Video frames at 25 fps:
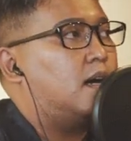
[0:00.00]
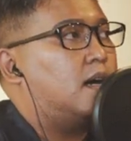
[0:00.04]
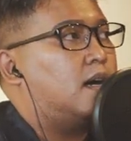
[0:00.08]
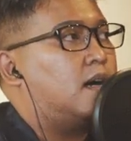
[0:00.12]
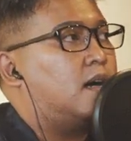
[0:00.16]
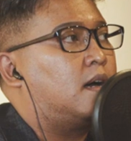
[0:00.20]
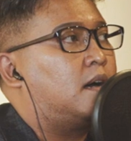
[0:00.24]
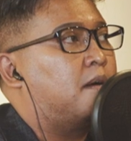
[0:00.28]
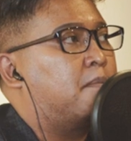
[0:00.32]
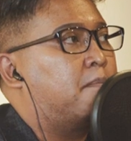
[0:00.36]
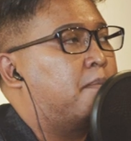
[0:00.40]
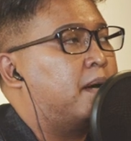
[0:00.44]

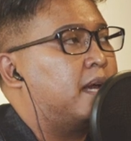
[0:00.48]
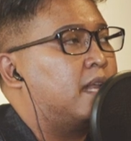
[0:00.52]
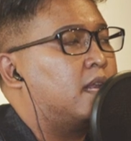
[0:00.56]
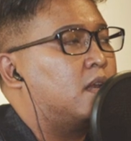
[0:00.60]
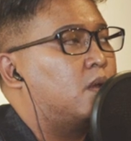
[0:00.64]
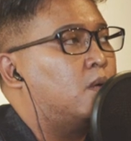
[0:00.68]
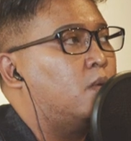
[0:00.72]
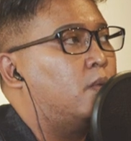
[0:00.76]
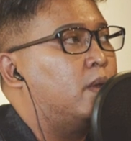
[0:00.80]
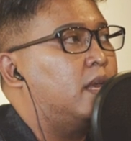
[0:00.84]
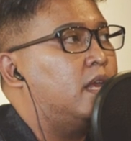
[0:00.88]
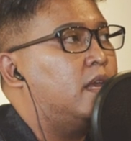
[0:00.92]
uh,
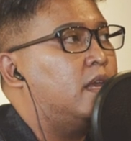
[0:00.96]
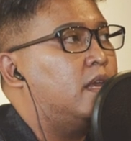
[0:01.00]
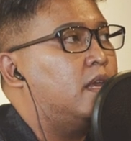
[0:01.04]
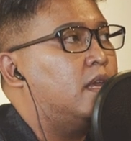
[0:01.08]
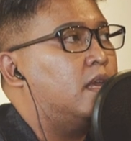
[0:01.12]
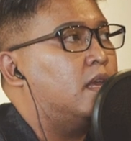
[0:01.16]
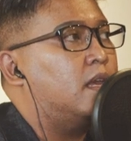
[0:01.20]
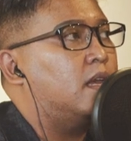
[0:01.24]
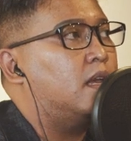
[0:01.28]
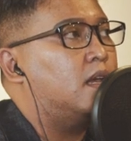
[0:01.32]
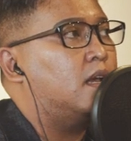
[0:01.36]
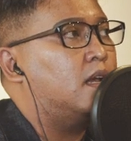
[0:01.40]
but
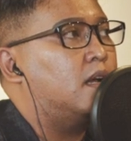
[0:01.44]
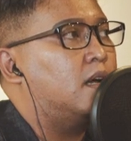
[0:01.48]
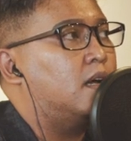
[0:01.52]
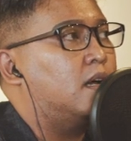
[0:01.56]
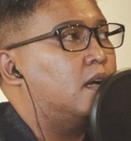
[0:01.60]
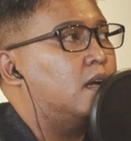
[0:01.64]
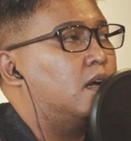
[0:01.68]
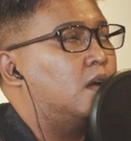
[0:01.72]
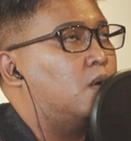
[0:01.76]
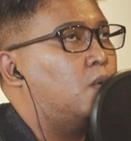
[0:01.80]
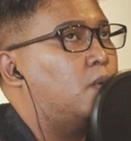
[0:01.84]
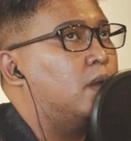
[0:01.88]
we,
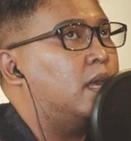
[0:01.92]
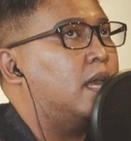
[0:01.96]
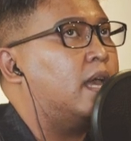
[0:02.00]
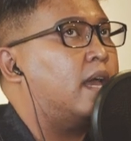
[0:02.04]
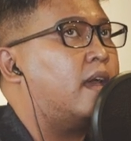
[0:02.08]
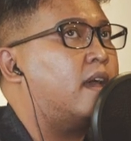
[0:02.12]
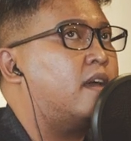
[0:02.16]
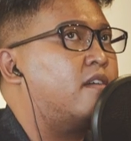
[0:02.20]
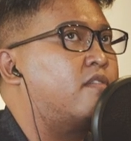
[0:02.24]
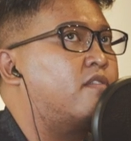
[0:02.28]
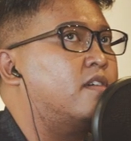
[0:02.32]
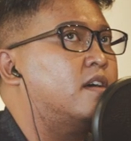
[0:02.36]
we
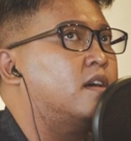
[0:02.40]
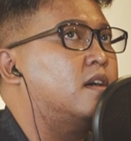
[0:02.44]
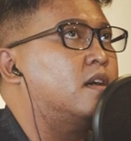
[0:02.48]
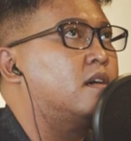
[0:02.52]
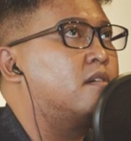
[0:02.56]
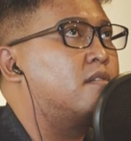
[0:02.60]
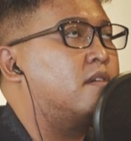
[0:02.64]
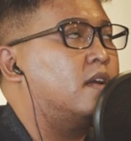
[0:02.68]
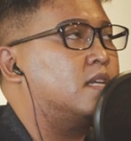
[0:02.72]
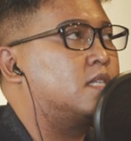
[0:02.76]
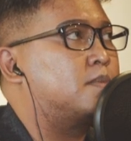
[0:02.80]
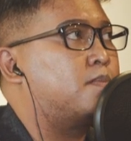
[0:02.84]
have
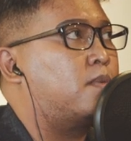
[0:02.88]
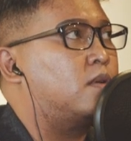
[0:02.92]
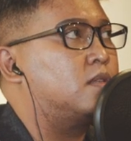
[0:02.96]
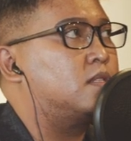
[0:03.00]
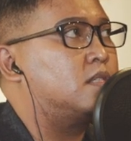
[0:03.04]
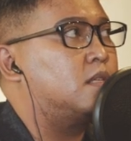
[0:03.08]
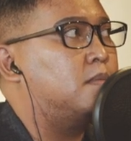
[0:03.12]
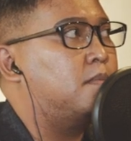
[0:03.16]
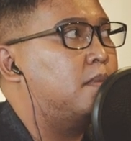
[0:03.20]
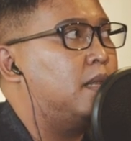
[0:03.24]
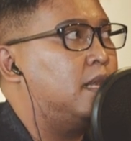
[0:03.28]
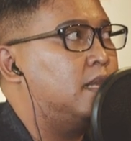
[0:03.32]
a
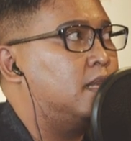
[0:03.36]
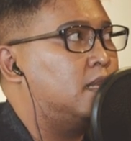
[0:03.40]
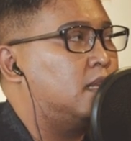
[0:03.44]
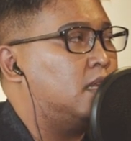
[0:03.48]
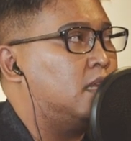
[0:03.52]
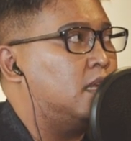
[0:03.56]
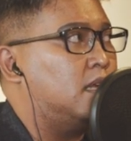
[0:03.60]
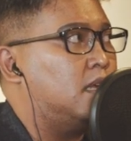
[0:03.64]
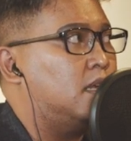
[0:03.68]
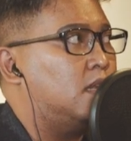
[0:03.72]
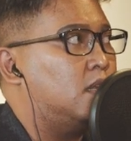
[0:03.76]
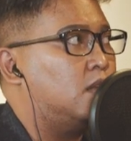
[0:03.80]

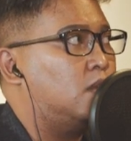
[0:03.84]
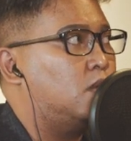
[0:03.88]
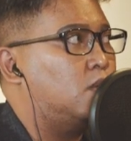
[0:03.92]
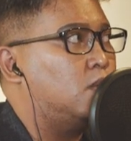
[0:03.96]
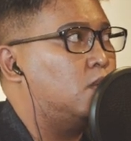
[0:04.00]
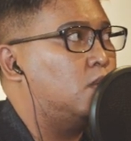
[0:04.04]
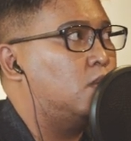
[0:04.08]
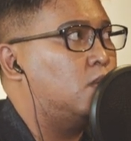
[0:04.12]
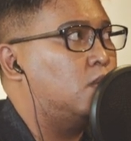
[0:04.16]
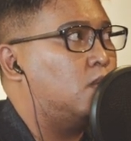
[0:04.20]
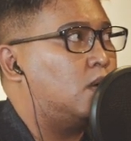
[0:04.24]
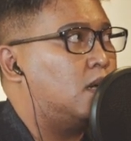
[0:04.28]
responsibility
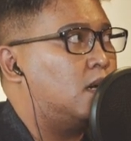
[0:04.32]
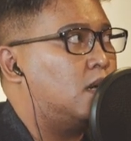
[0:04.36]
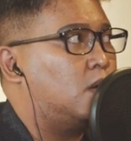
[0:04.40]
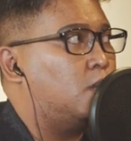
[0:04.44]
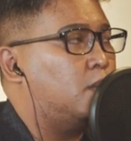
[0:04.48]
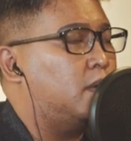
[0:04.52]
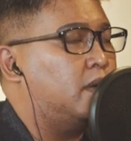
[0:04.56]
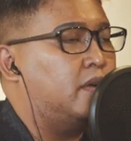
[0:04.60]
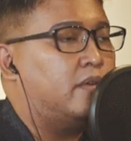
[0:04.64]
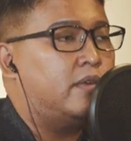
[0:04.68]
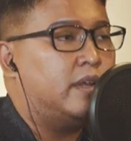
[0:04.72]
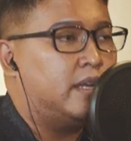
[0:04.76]
to
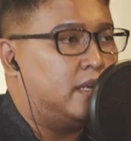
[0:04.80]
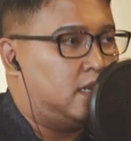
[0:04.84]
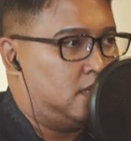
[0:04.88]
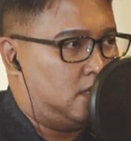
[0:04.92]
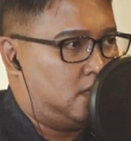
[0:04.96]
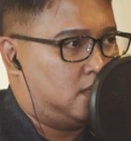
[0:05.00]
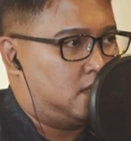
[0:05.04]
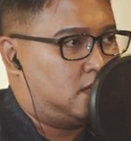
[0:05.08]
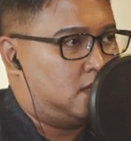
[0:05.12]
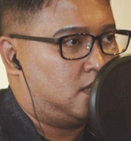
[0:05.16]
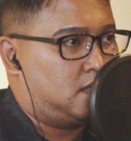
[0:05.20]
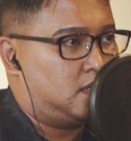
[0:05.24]
our
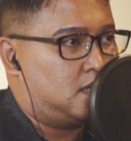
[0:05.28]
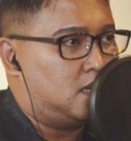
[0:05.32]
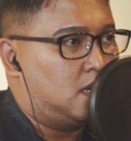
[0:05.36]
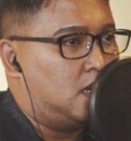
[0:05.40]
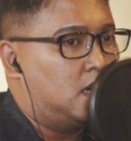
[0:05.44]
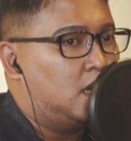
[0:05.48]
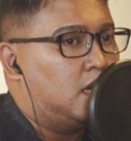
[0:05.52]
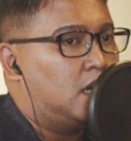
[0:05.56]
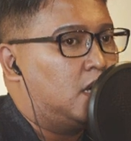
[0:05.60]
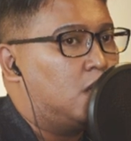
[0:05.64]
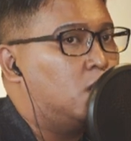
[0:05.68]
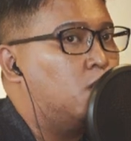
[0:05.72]
readers.
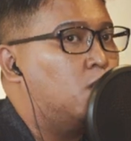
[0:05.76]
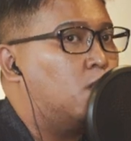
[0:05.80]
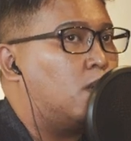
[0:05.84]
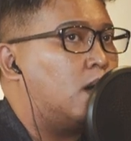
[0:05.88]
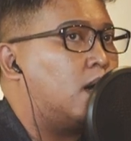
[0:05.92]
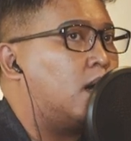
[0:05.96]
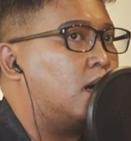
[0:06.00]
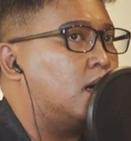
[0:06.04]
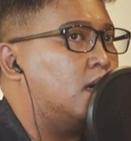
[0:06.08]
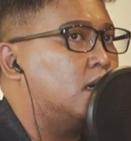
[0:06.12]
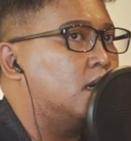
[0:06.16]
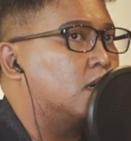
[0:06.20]
You
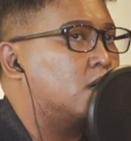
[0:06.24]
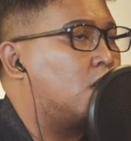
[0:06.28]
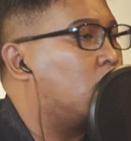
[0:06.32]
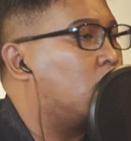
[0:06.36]
are a